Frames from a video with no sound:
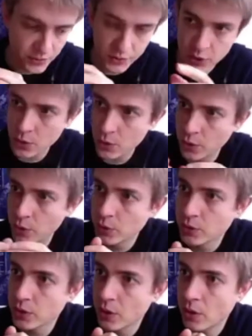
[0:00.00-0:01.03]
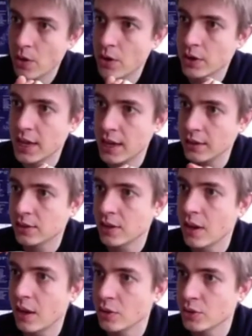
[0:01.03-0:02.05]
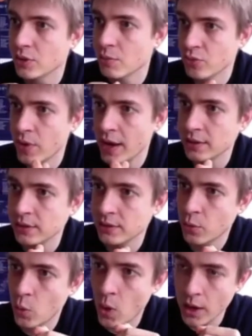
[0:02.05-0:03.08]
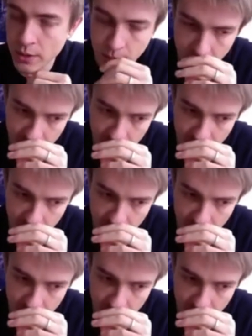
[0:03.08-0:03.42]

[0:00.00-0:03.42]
fuse, or get suppressed one